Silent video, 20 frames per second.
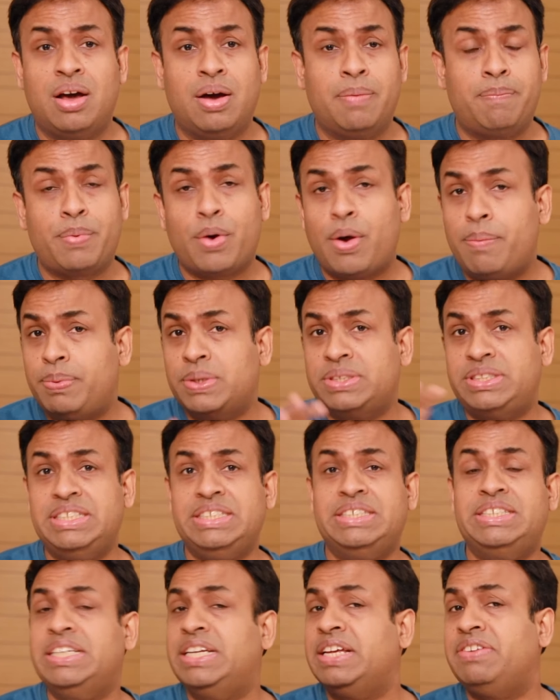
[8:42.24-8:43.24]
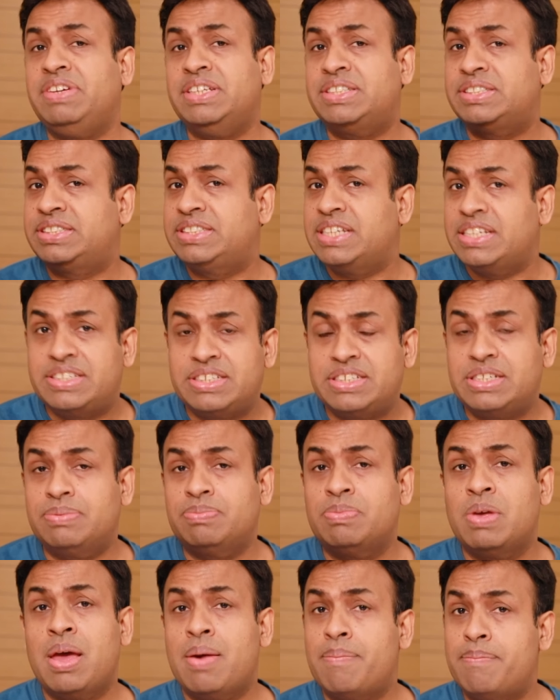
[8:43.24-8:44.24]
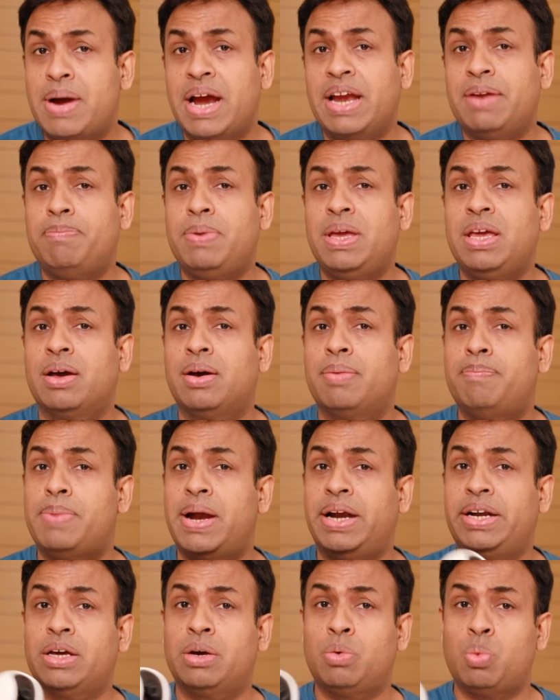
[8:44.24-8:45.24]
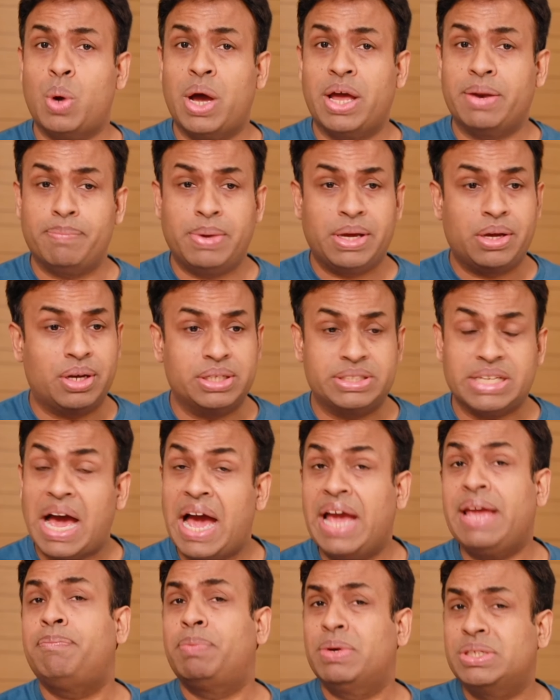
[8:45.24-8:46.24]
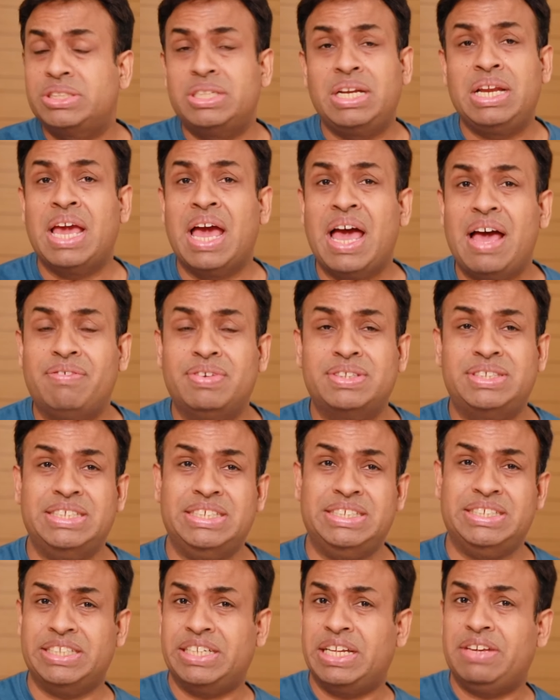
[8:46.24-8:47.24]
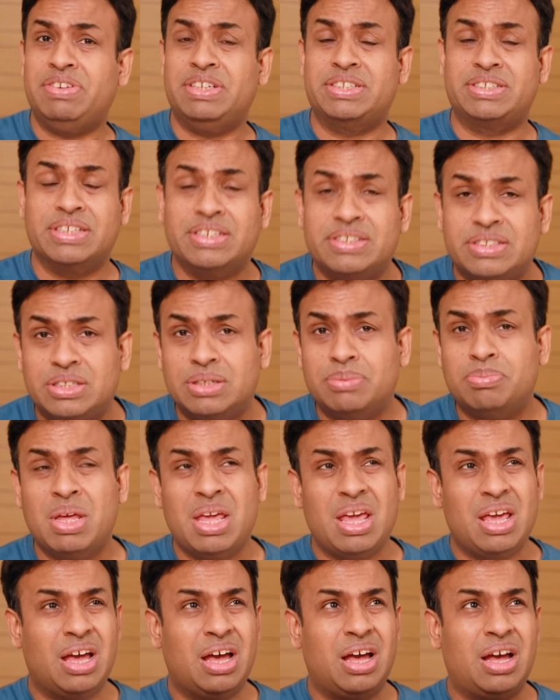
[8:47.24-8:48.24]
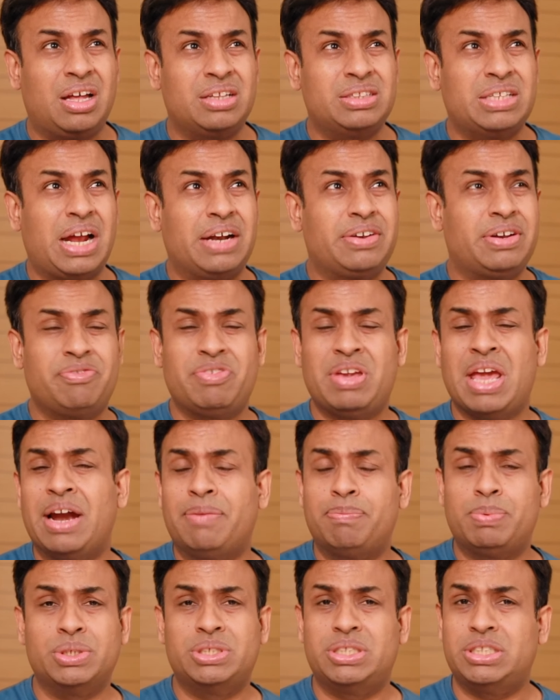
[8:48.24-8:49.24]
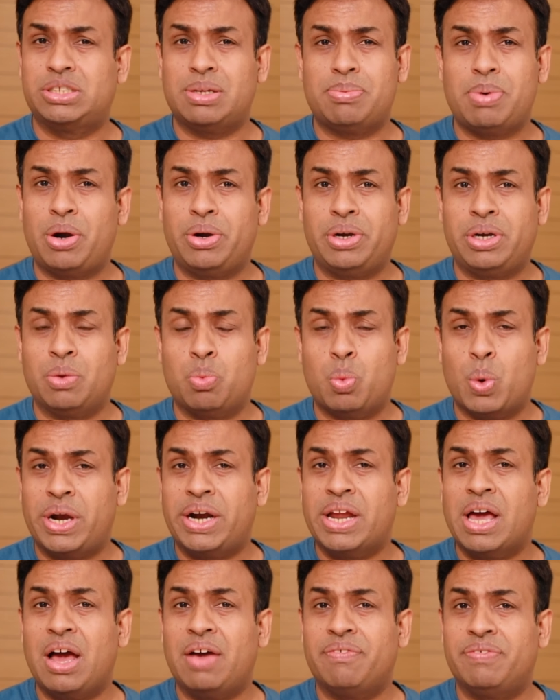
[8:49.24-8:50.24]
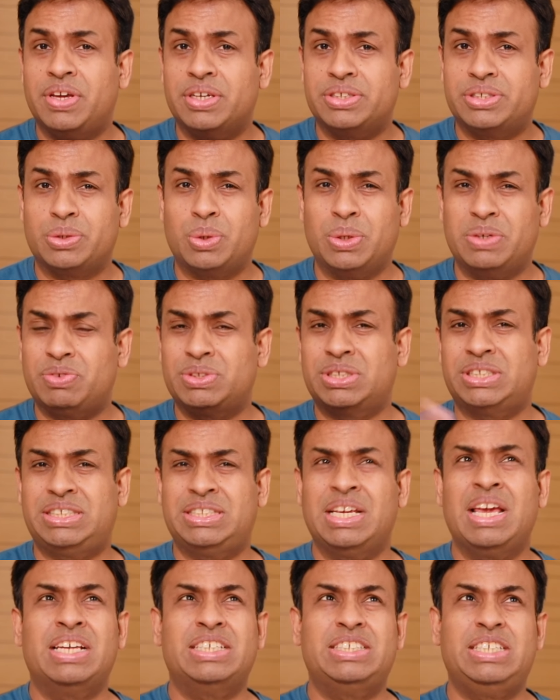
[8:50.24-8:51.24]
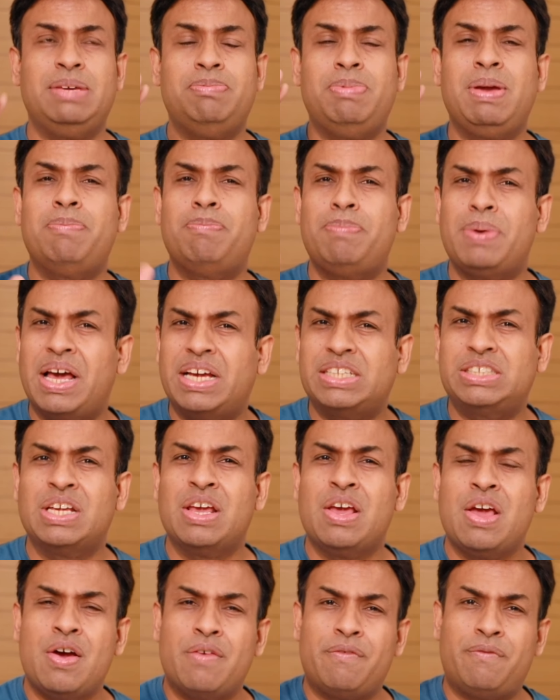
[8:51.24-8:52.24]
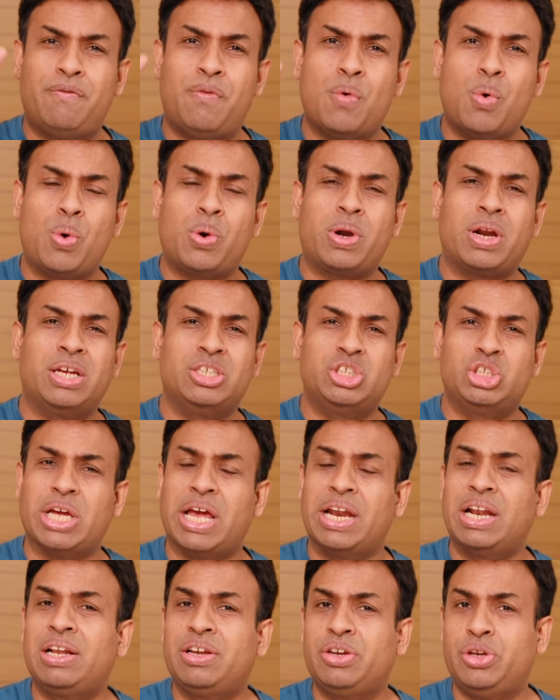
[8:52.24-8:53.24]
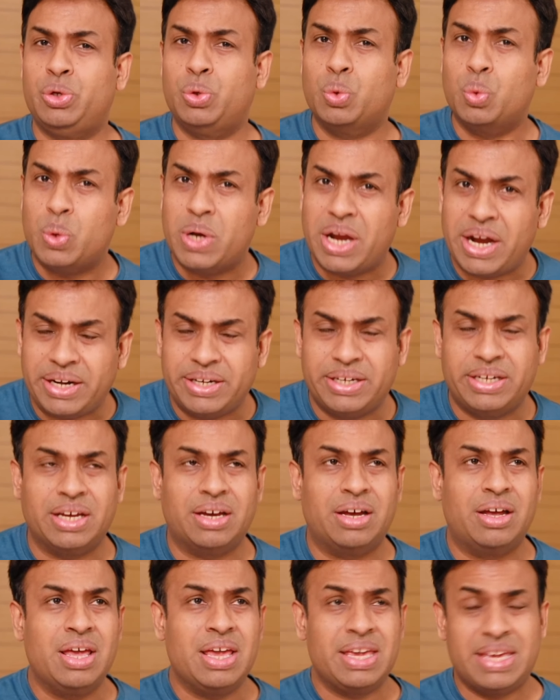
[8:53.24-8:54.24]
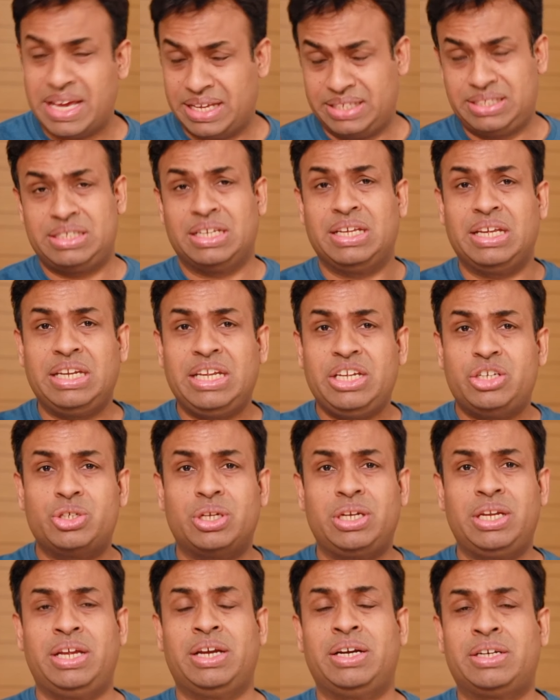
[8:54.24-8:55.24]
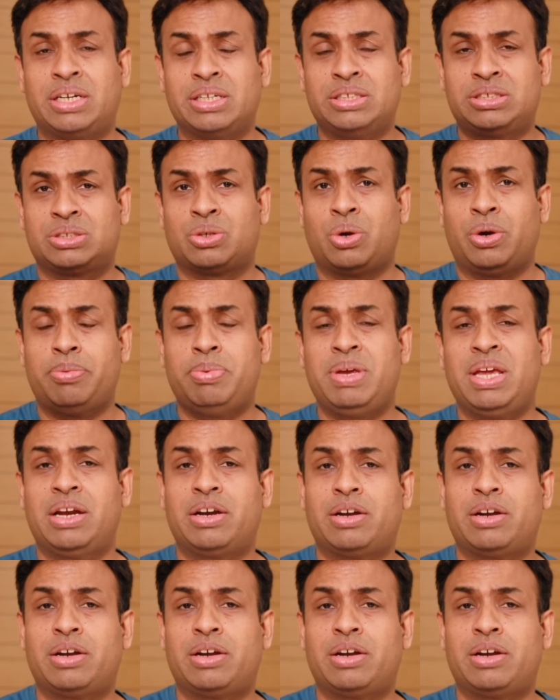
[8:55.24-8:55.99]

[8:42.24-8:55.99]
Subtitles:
a proper CCTV system might be a better one, because I personally have a CCTV system that we had purchased about 1.5 years ago. It was a CP plus 4 channel unit. Yes, initially it is going to be